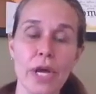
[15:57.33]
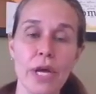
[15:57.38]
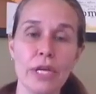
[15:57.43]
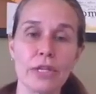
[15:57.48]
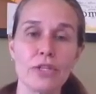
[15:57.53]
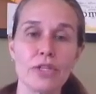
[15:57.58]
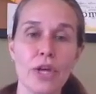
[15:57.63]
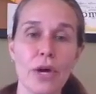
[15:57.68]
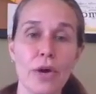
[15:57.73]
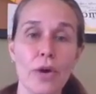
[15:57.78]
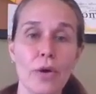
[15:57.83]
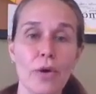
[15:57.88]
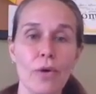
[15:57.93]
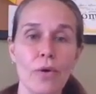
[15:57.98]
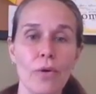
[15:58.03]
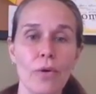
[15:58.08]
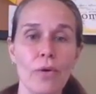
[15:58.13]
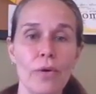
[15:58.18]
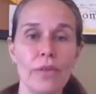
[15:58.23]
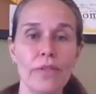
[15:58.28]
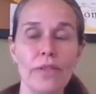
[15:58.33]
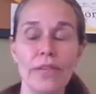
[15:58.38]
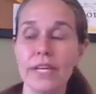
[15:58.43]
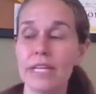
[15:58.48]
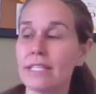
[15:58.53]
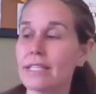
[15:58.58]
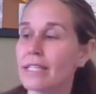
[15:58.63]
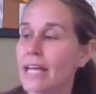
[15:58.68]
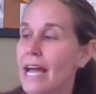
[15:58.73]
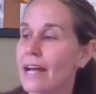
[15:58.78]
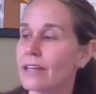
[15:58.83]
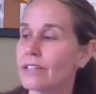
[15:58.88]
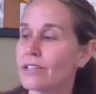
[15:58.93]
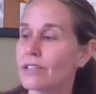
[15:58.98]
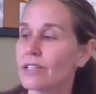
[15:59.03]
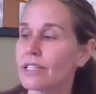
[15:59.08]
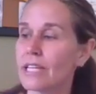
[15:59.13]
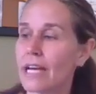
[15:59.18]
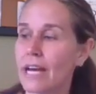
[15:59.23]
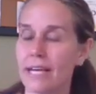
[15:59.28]
So this
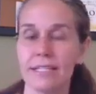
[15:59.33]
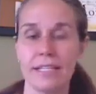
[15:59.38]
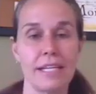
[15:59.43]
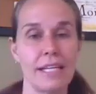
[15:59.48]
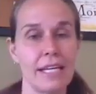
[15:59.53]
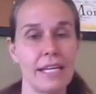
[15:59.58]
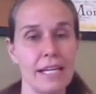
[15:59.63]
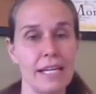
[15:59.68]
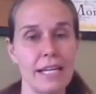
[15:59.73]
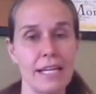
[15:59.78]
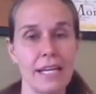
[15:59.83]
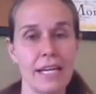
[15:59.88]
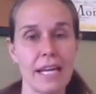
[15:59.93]
exercise, again,